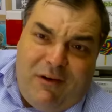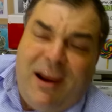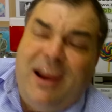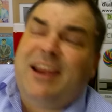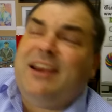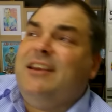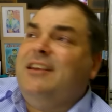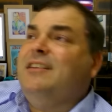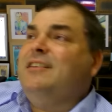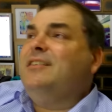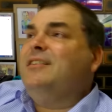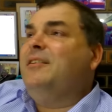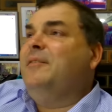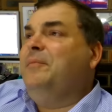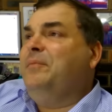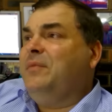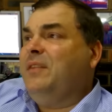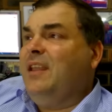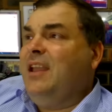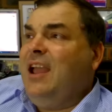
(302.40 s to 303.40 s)
end.
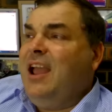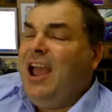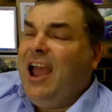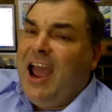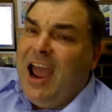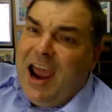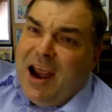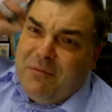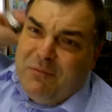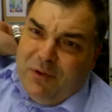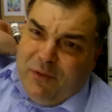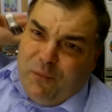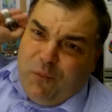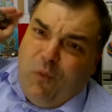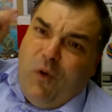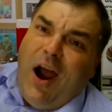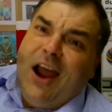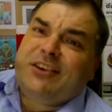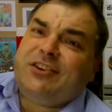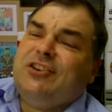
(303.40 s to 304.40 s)
And with
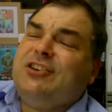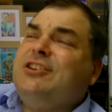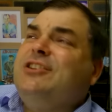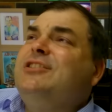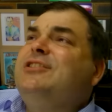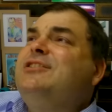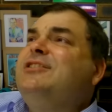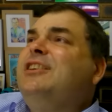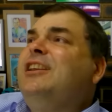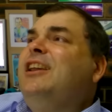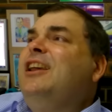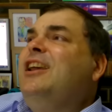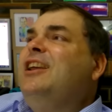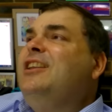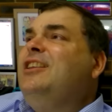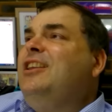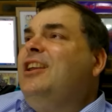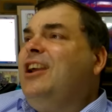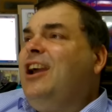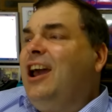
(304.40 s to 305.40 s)
watches,
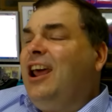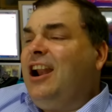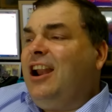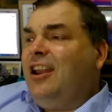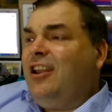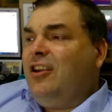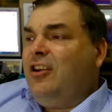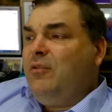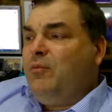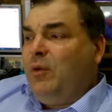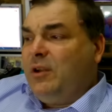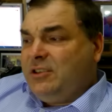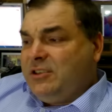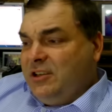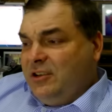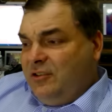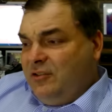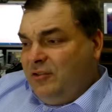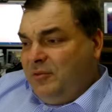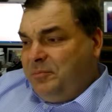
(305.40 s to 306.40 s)
you got to learn what's
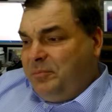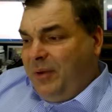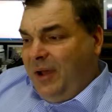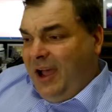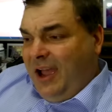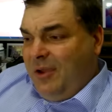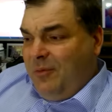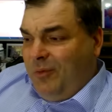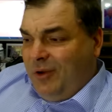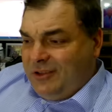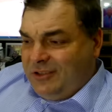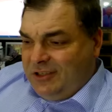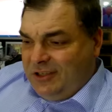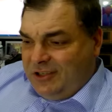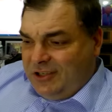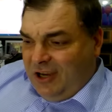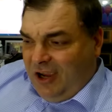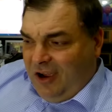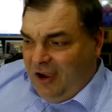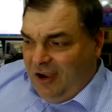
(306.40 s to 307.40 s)
a good buy, what's a
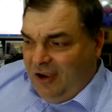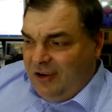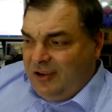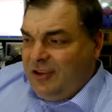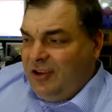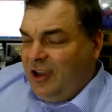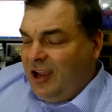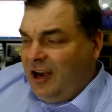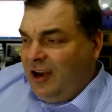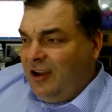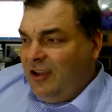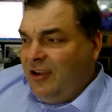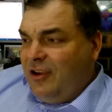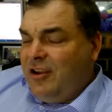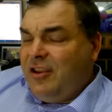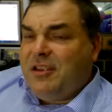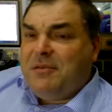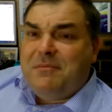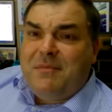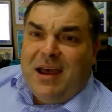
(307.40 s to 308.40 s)
dog. You got to
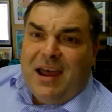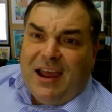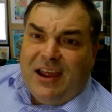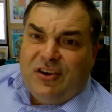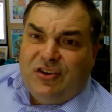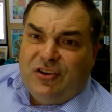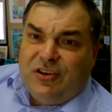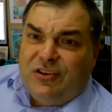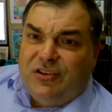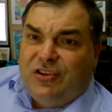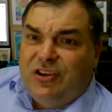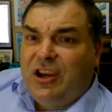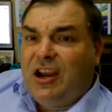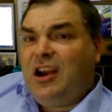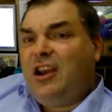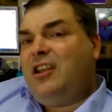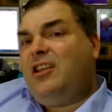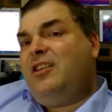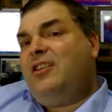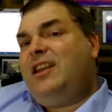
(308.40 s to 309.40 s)
learn the margins. You got
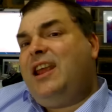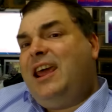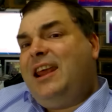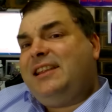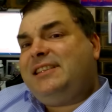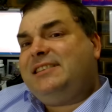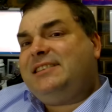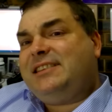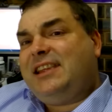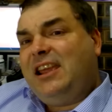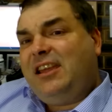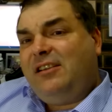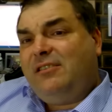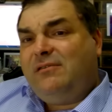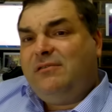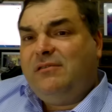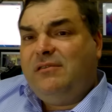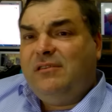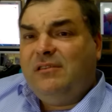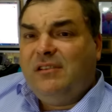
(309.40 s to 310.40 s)
to learn how to
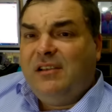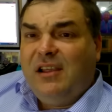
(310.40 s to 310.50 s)
sell.